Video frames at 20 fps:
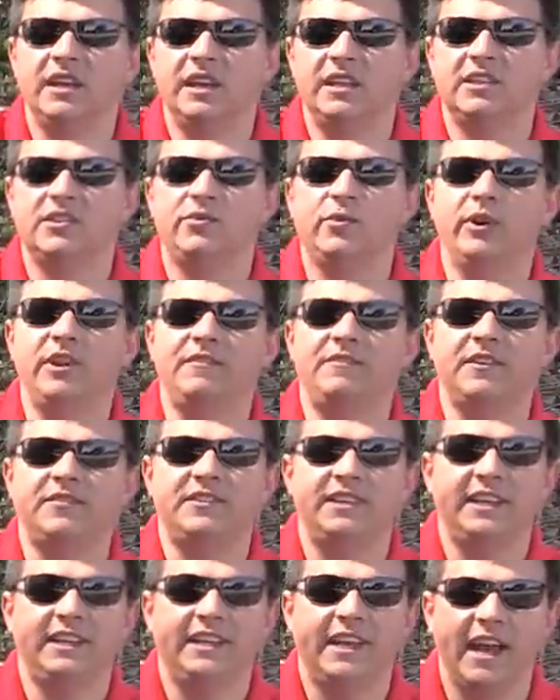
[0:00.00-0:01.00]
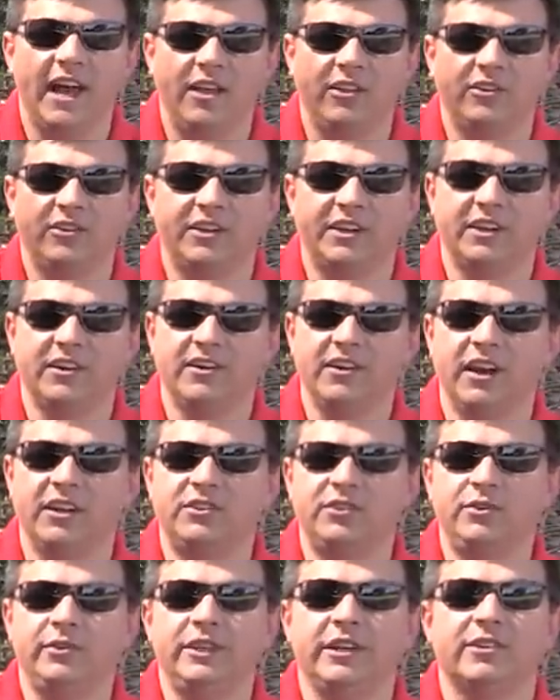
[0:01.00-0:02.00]
In the twenty fifteen calendar year, a
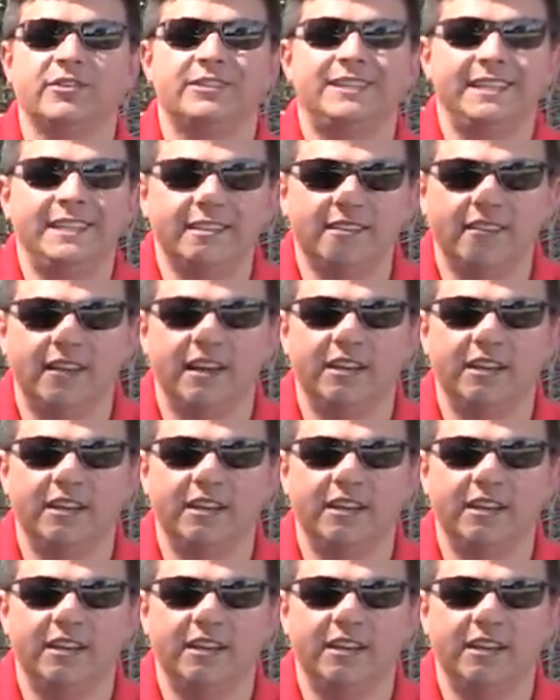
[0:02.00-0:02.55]
two liter diesel